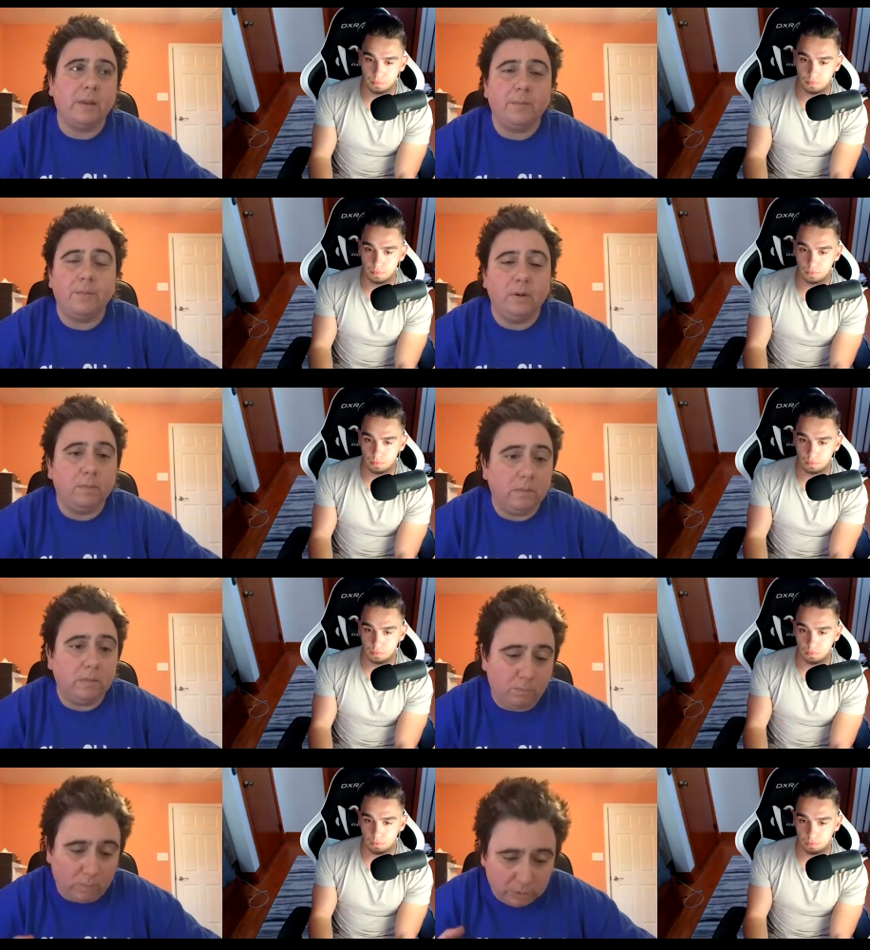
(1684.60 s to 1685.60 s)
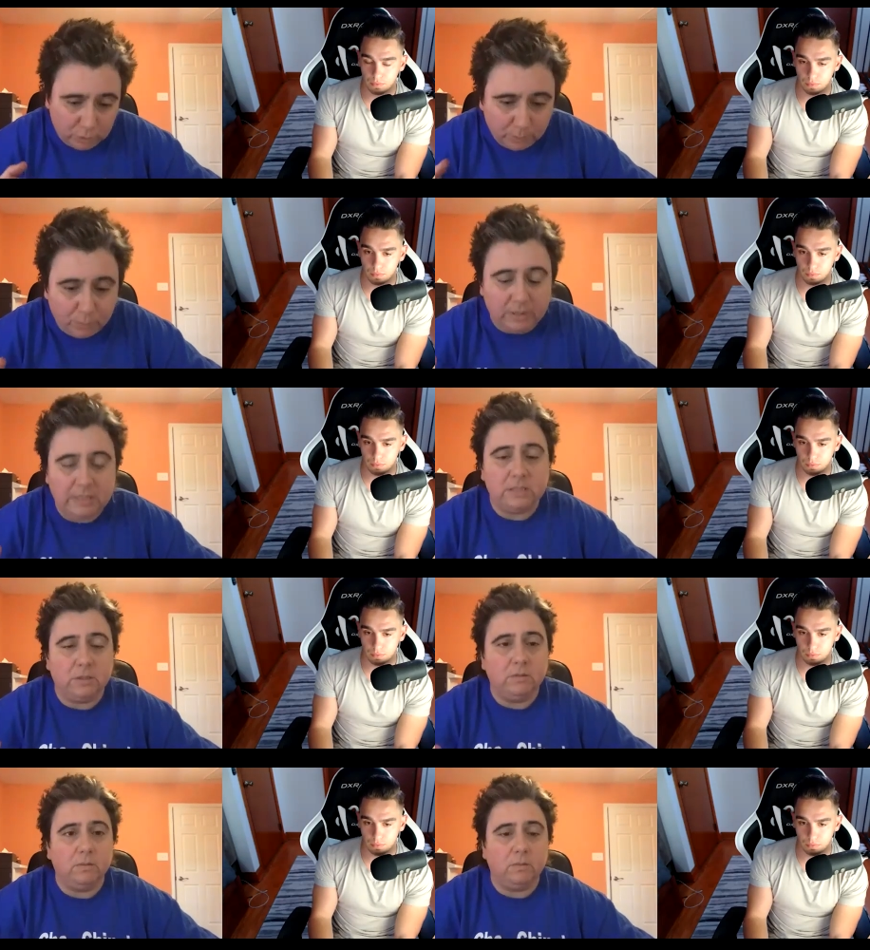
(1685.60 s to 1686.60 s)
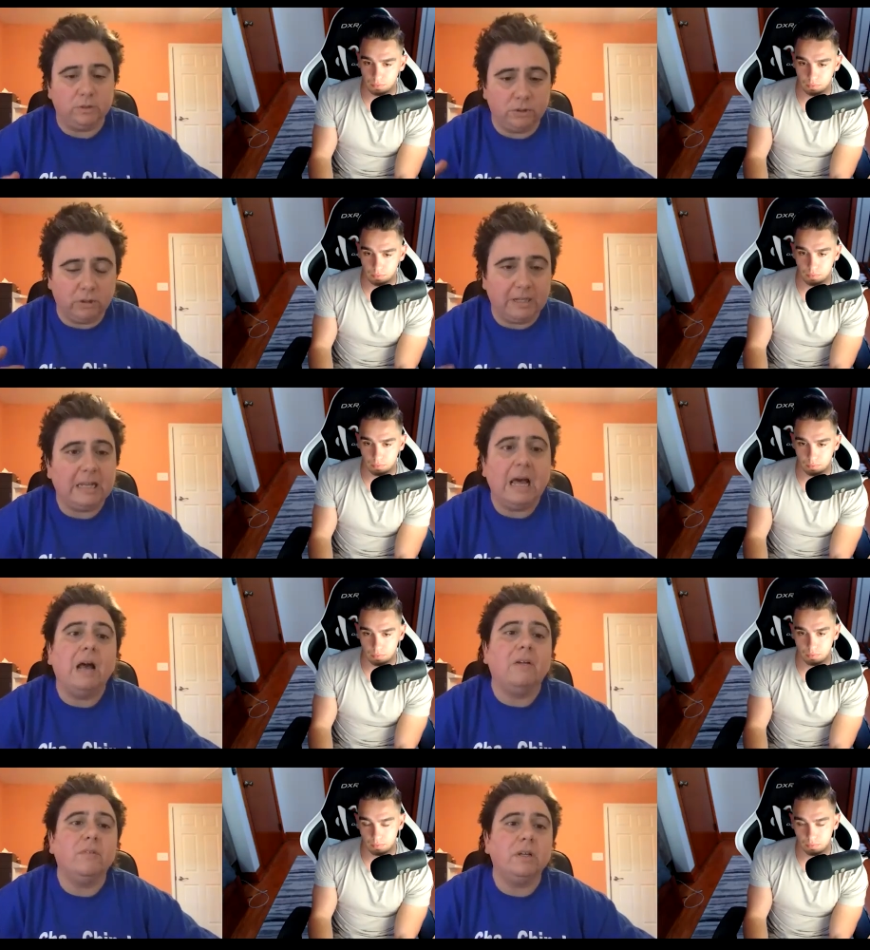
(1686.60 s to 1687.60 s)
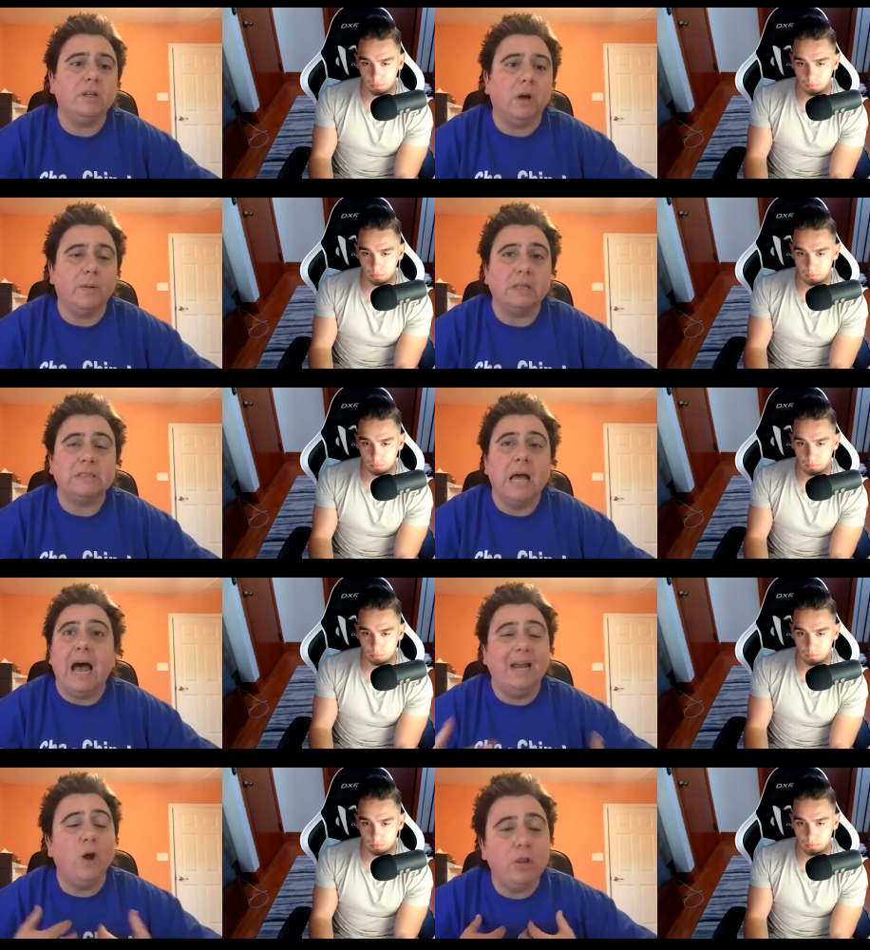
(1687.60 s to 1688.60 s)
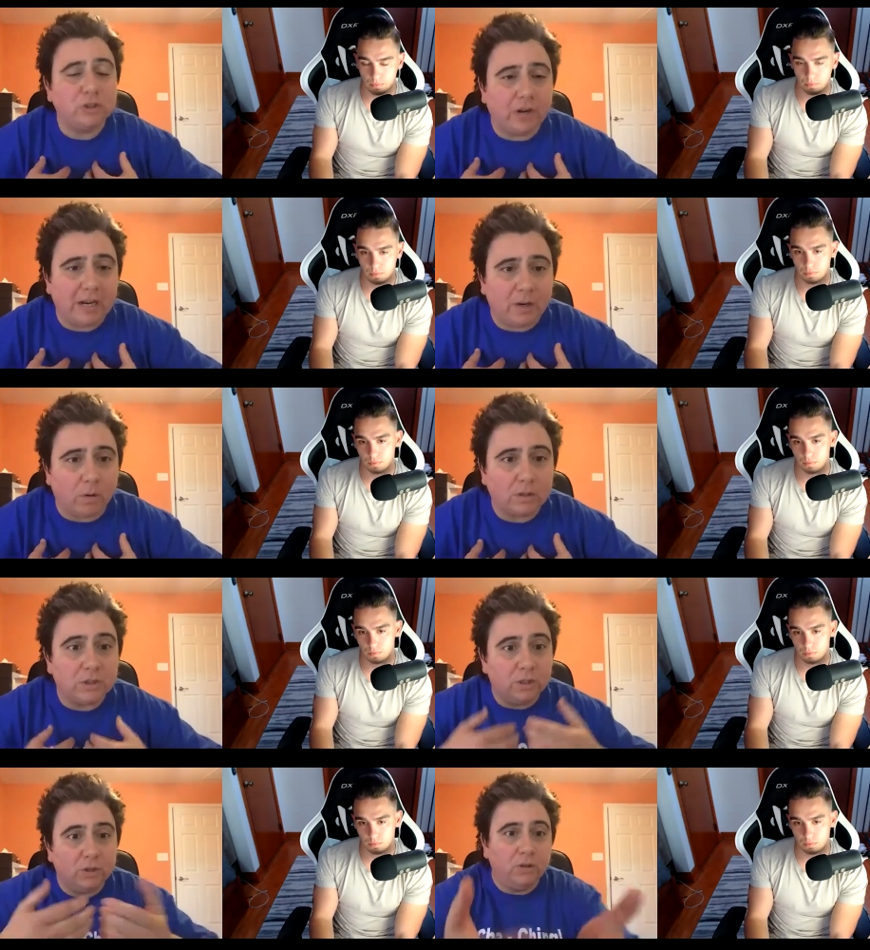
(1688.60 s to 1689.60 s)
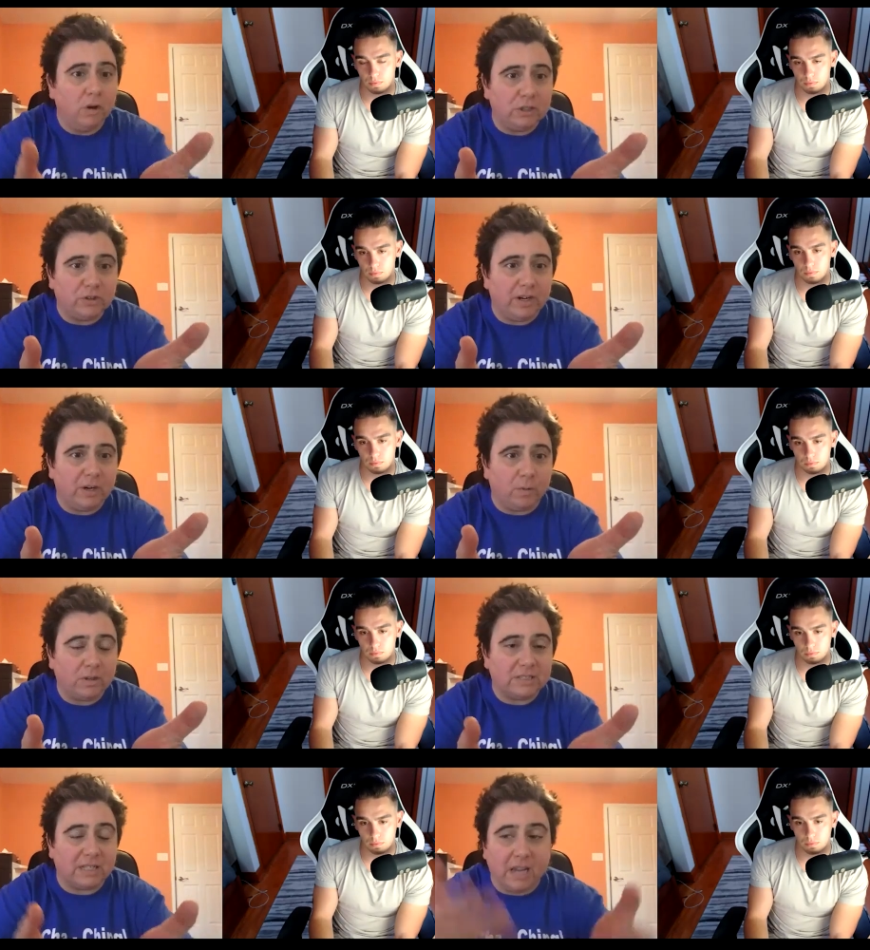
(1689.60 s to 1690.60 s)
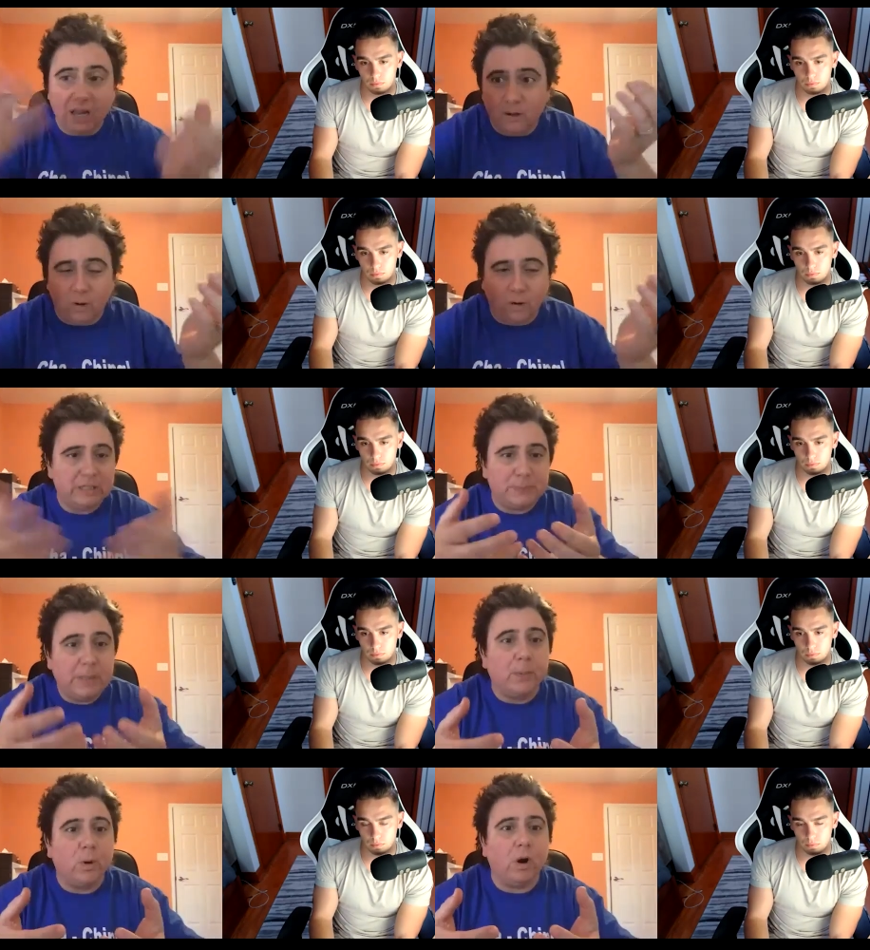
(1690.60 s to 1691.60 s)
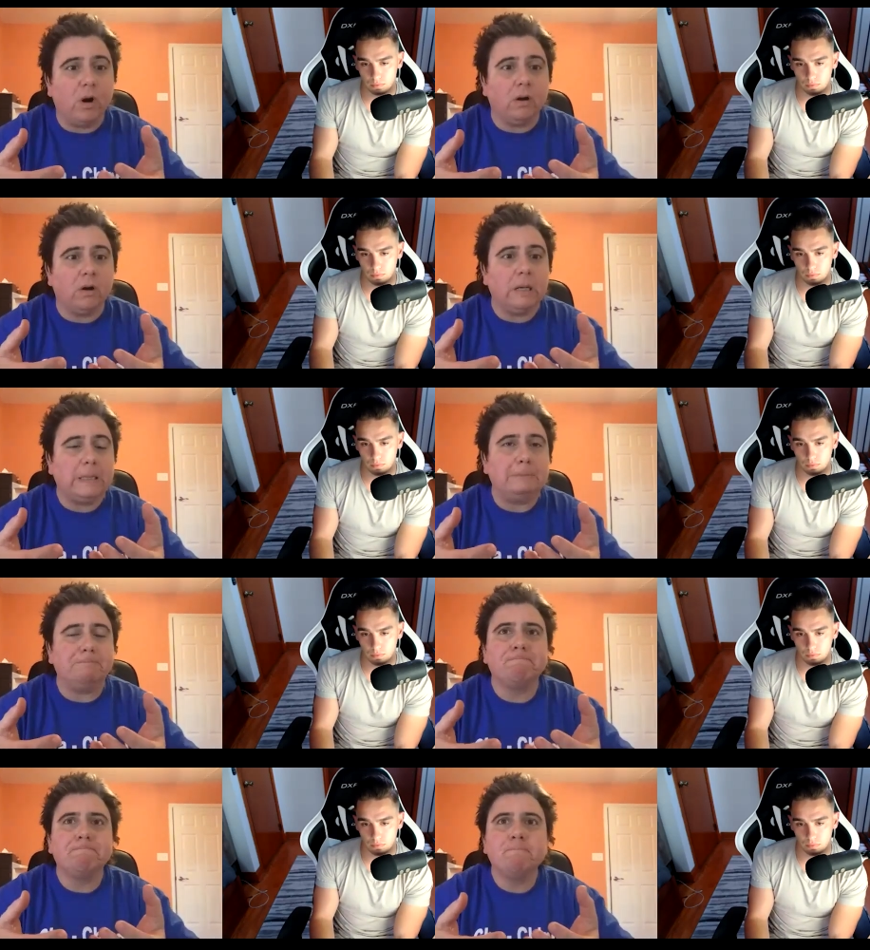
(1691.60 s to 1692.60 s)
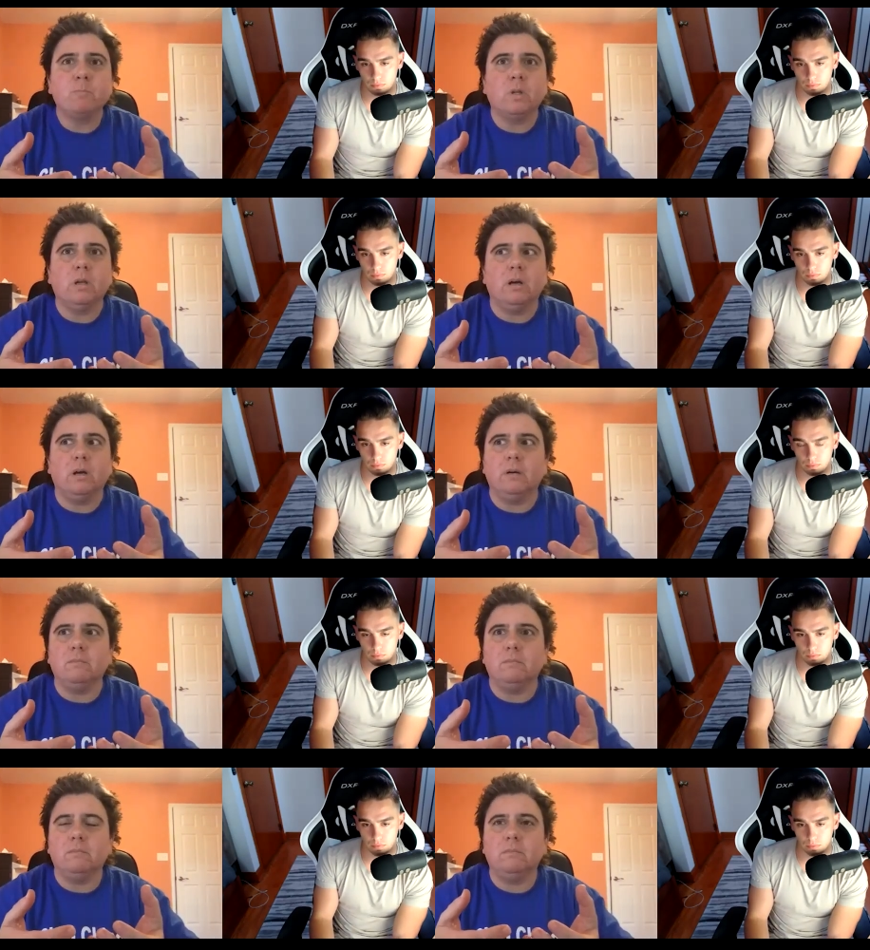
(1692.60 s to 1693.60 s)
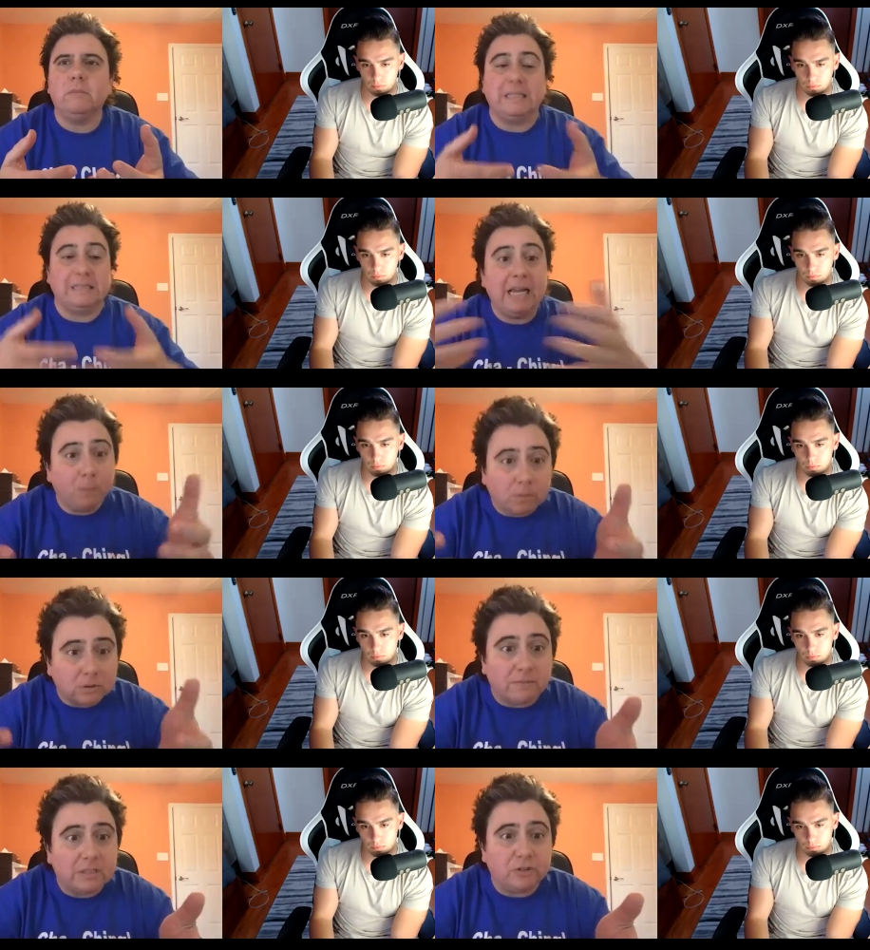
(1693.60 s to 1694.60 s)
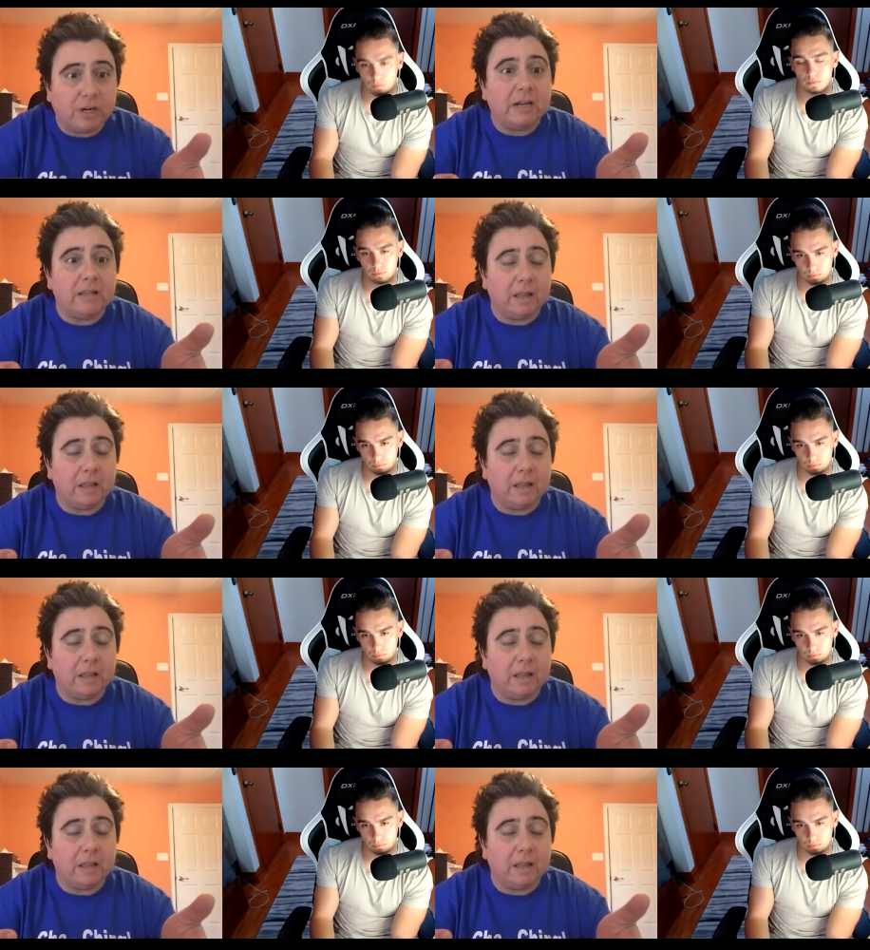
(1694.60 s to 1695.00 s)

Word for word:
Speaker 1: put, what, what you put into it, what you're going to get out of it, you know, because I know the training works, you know, the training works. Like all these people are, um, um, examples of the training